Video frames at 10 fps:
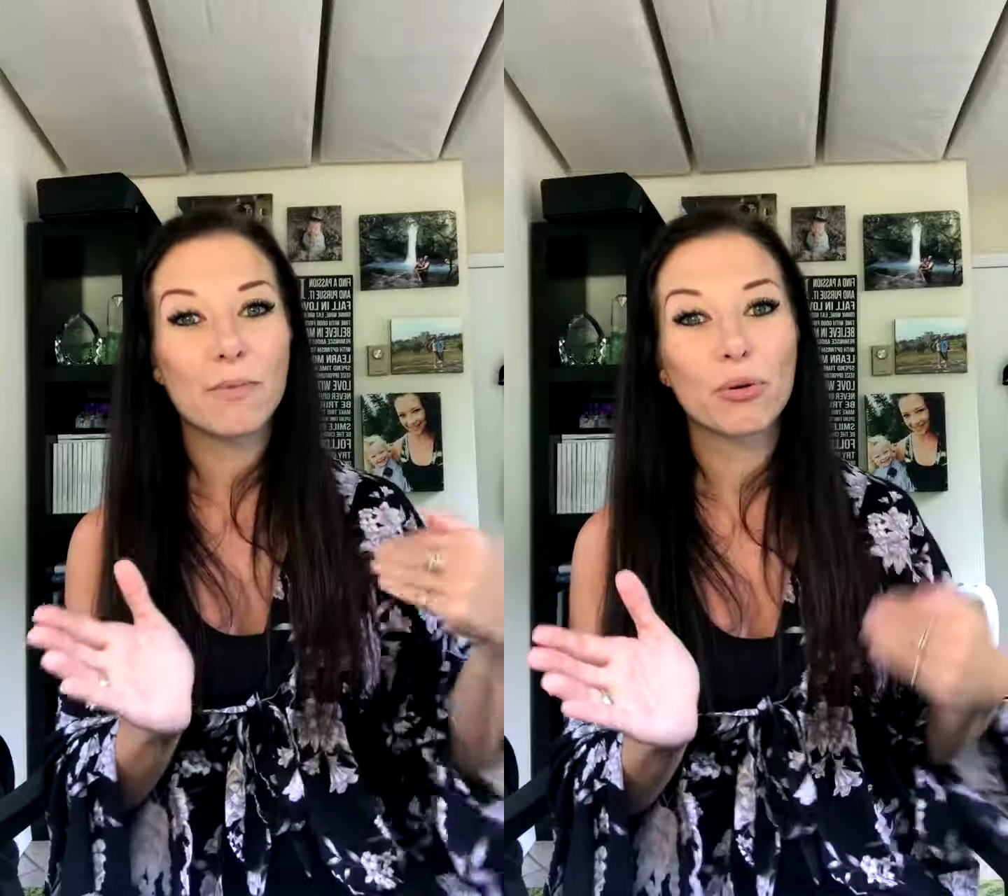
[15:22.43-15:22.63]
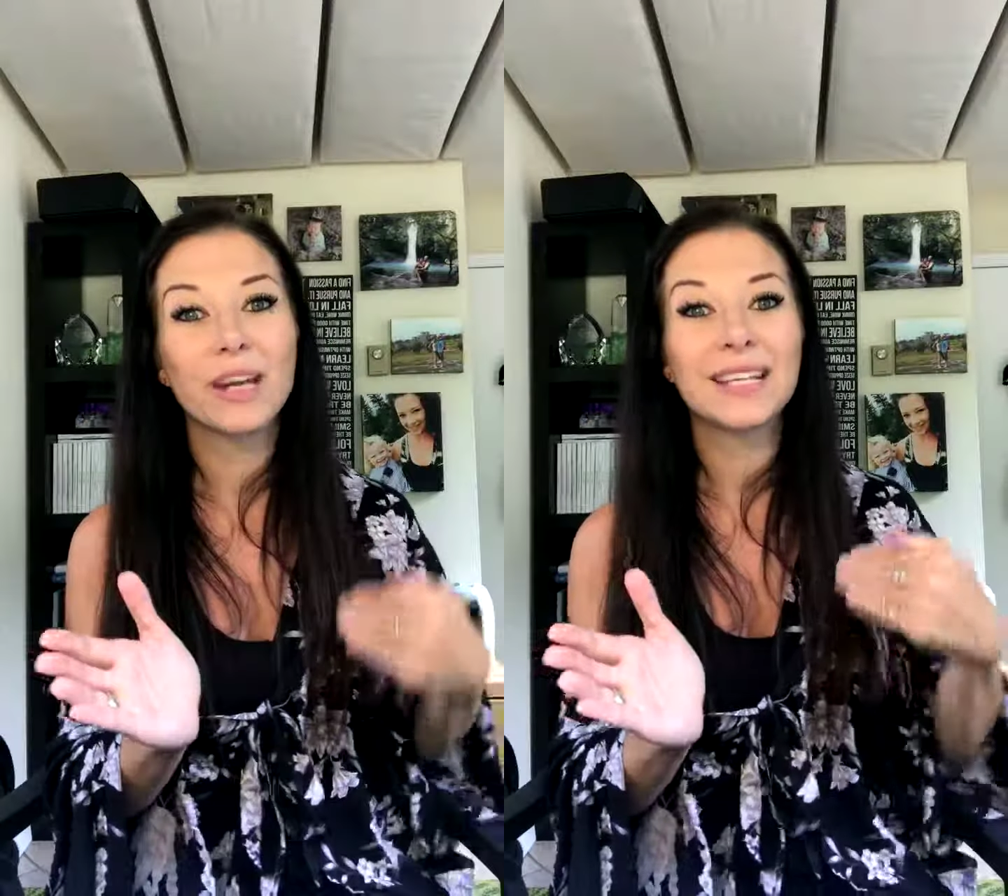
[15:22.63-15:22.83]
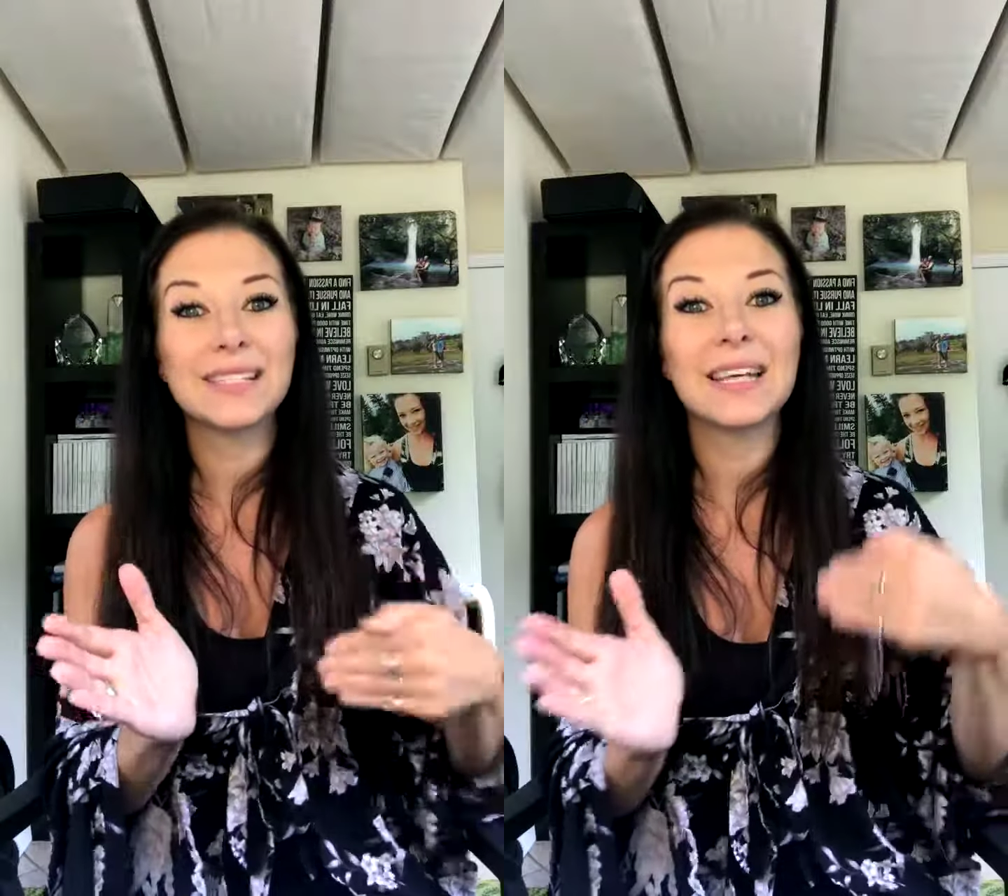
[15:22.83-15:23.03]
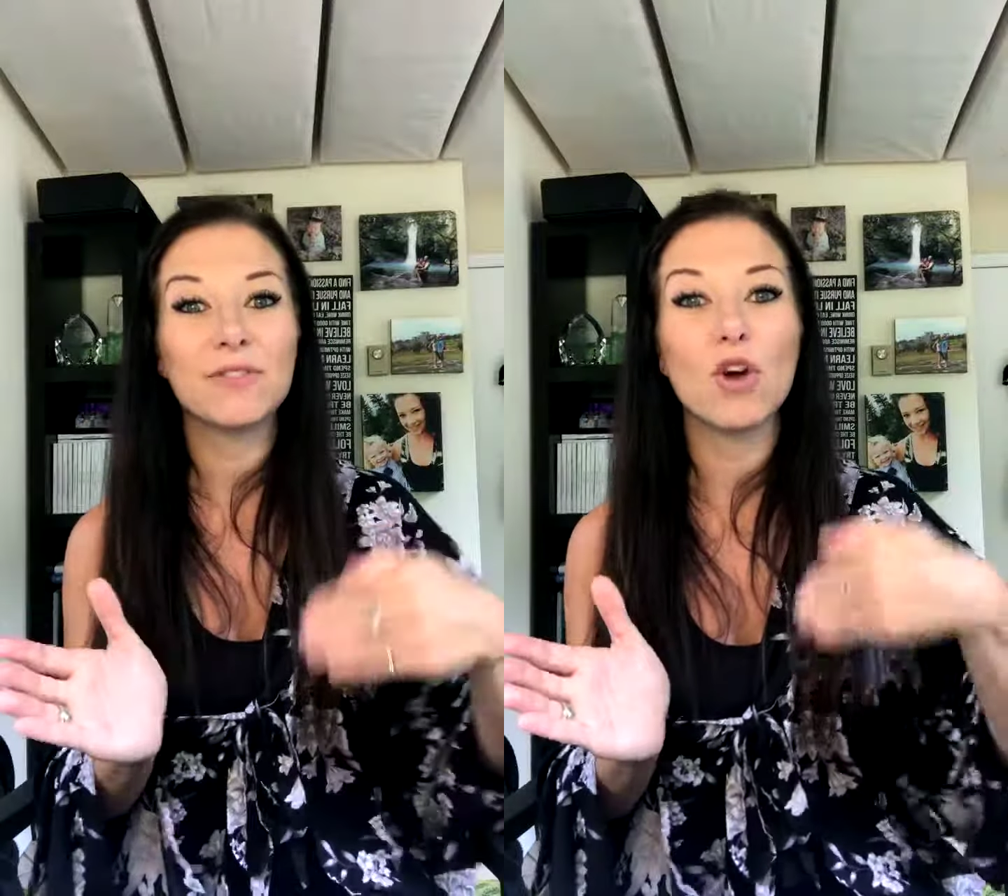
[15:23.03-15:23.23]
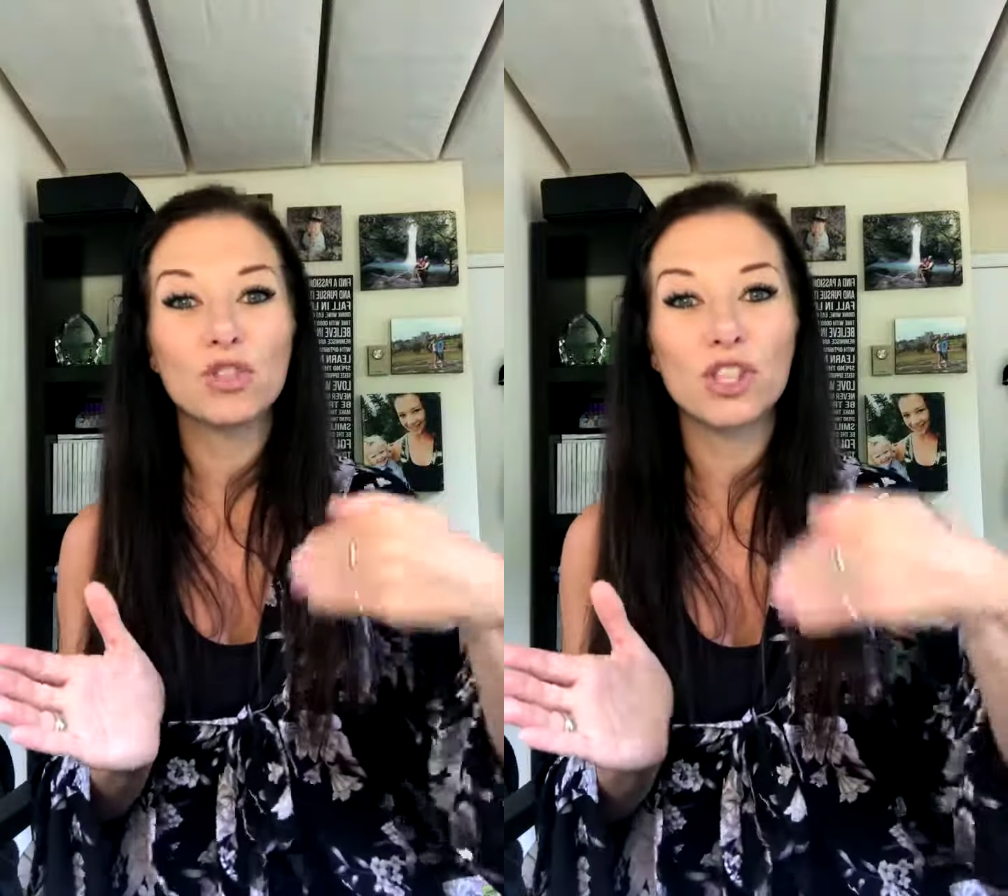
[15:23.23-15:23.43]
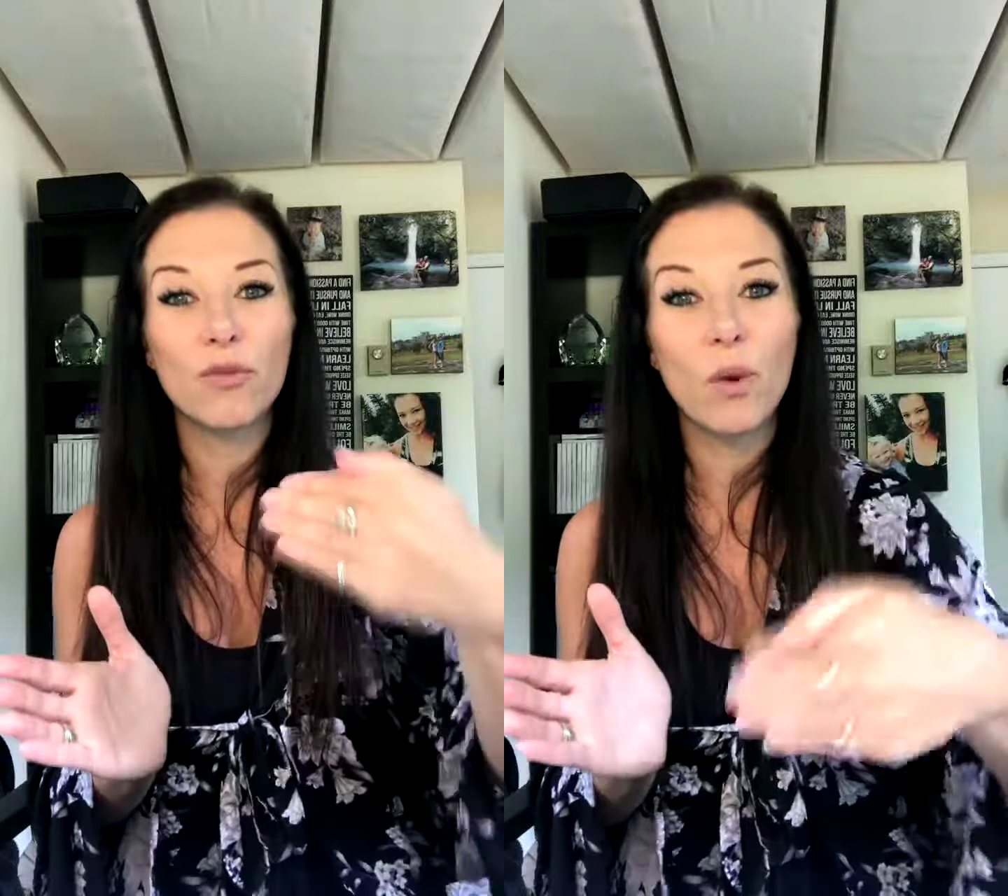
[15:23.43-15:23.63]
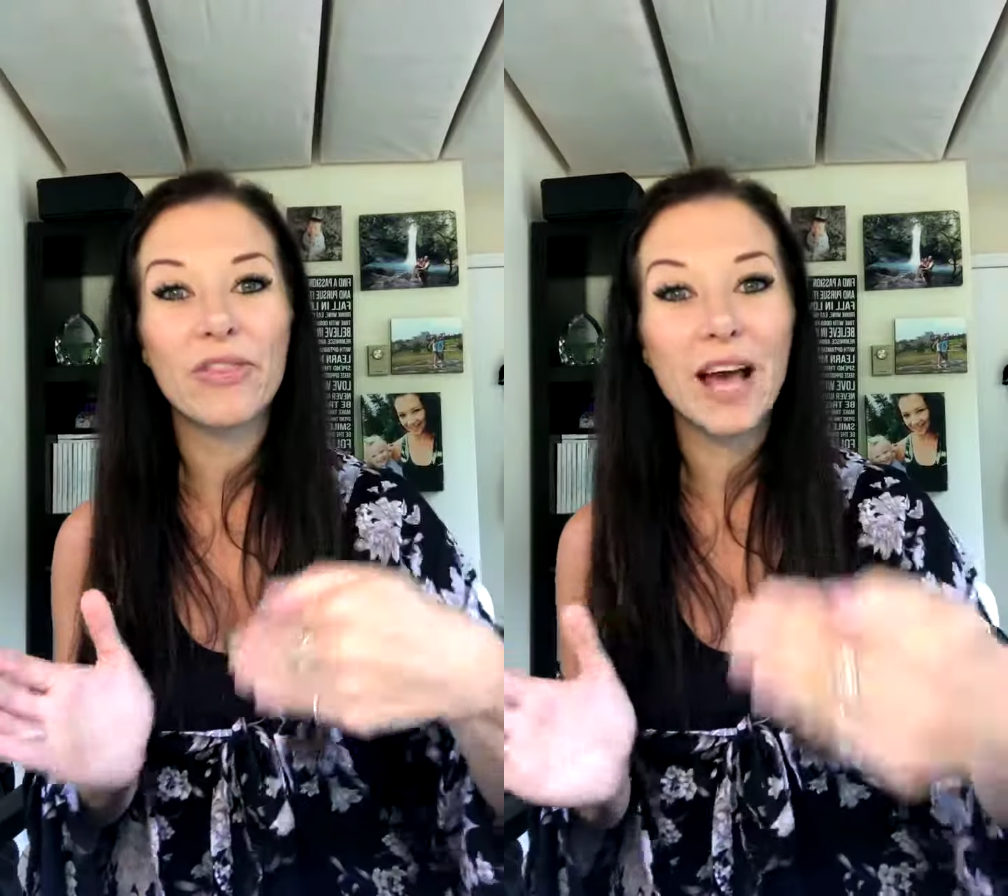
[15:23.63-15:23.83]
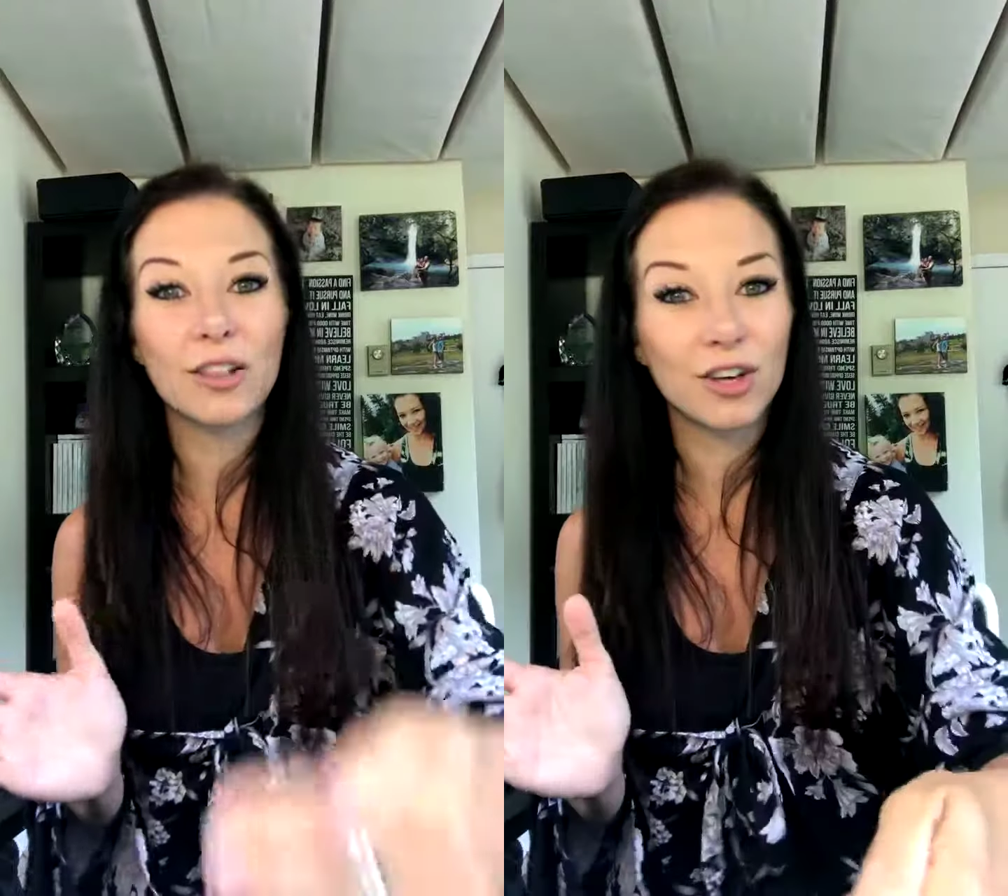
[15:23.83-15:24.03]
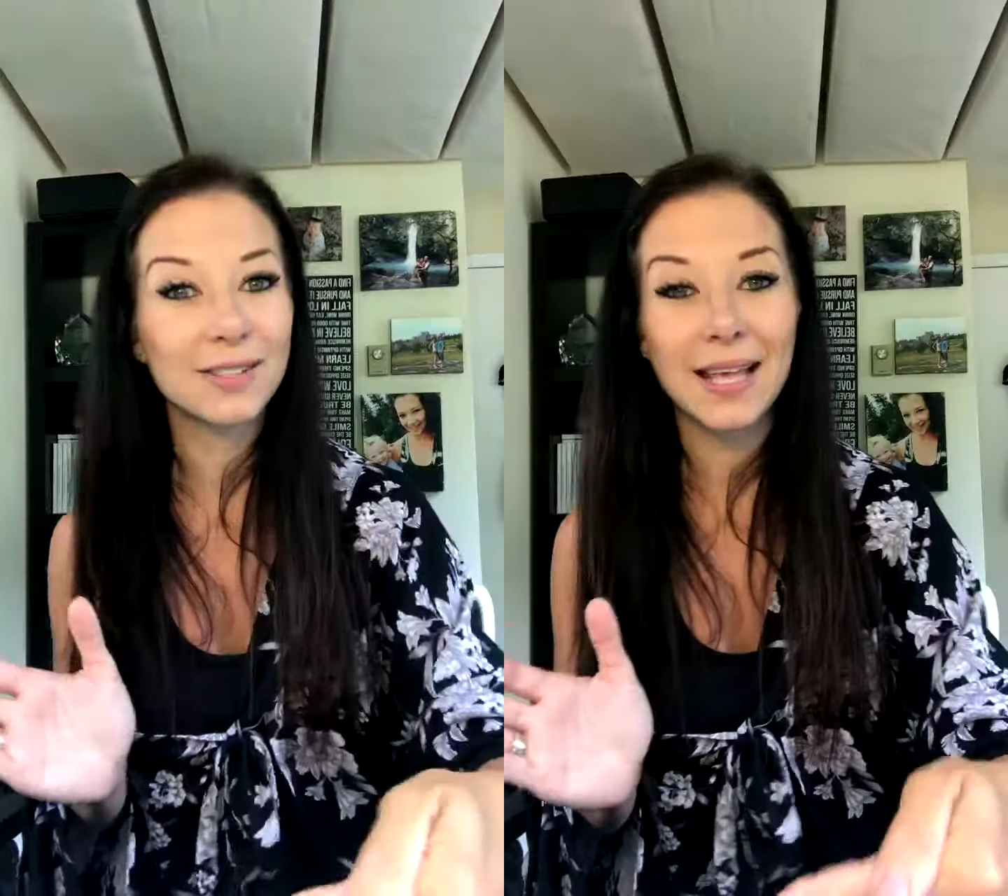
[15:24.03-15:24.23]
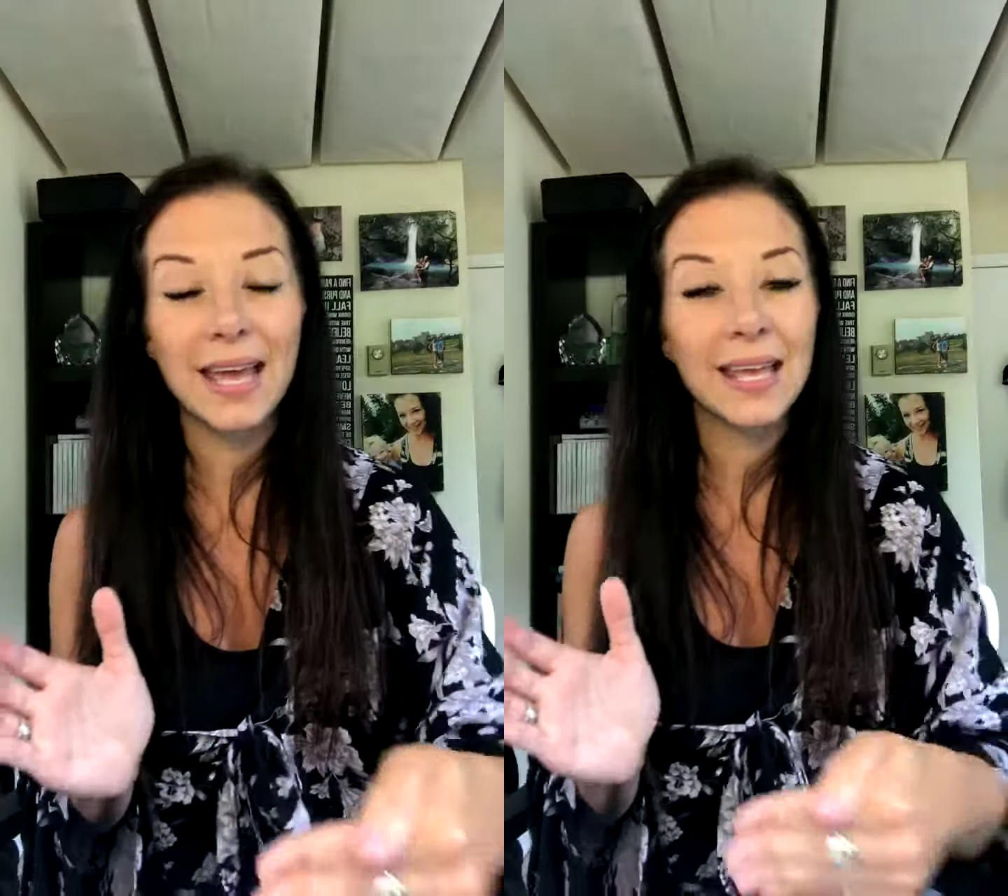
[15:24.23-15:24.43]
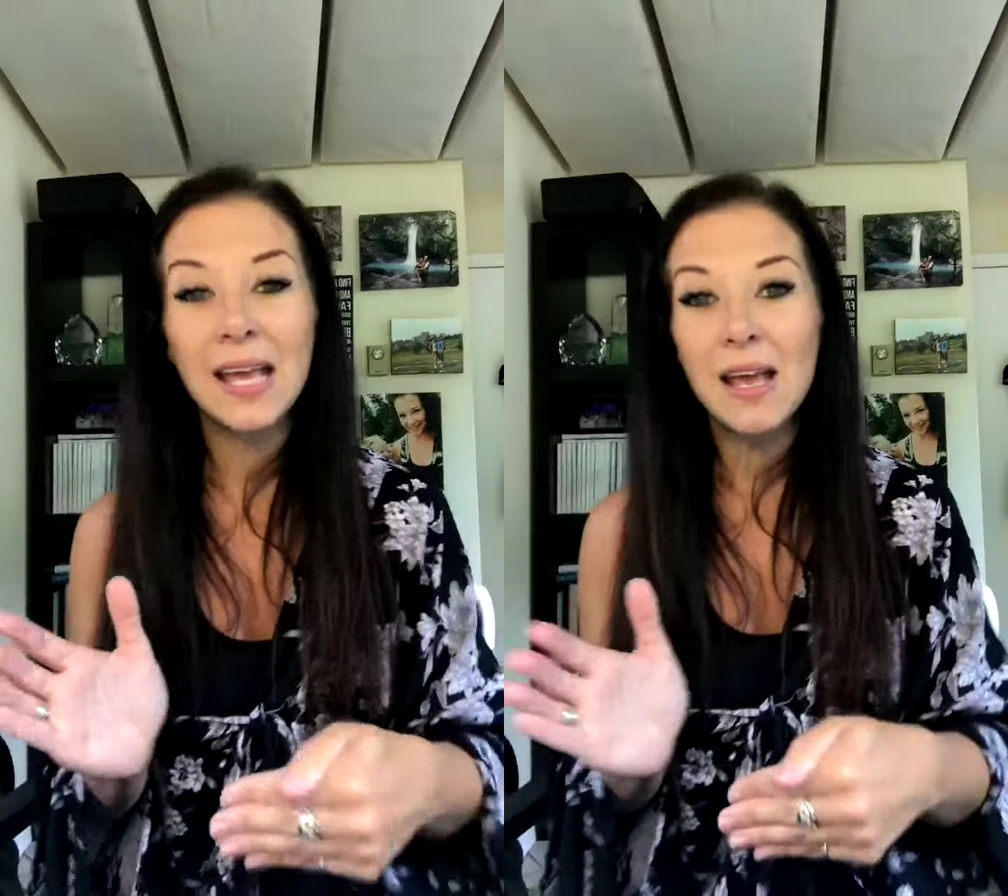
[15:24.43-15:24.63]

preconceived notion of what that looks like